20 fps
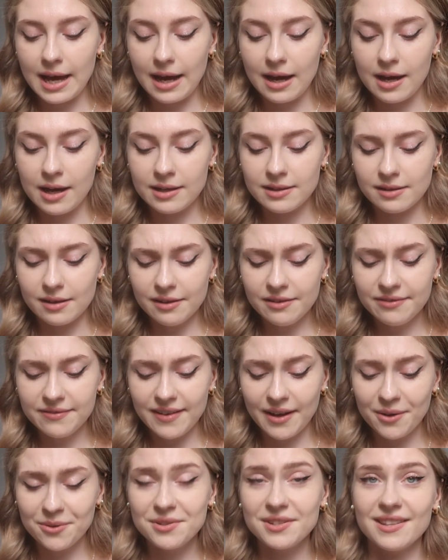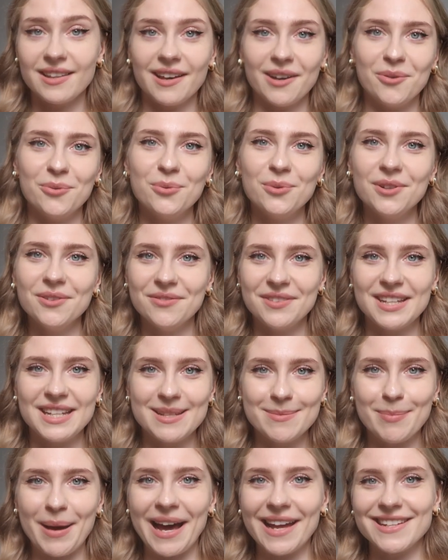and I found that all of
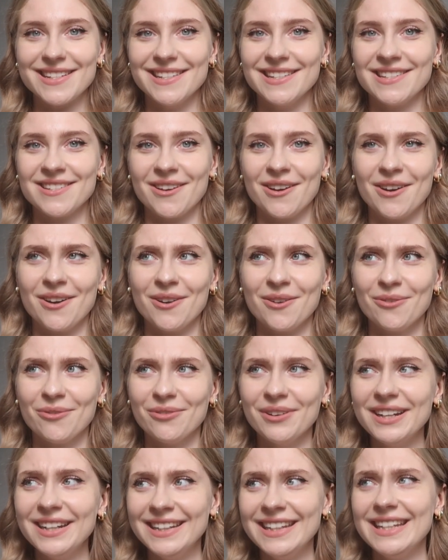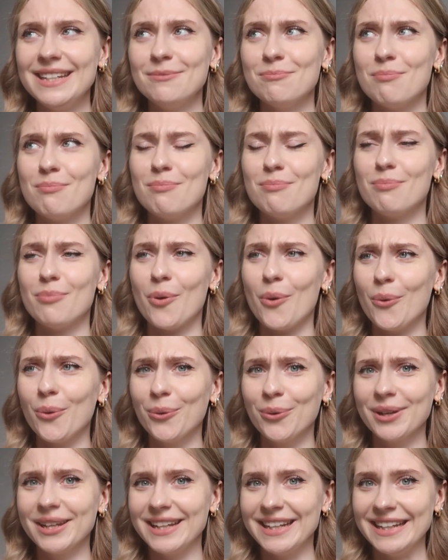these patterns are really
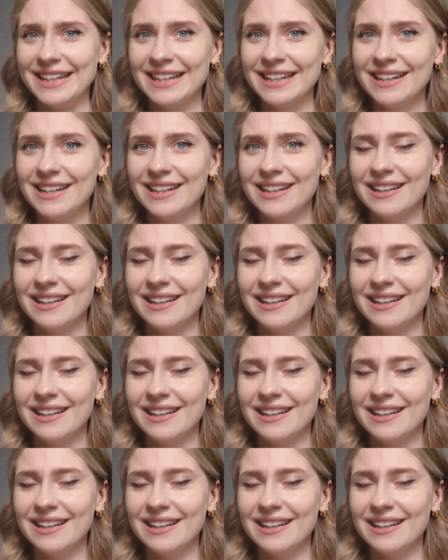poorly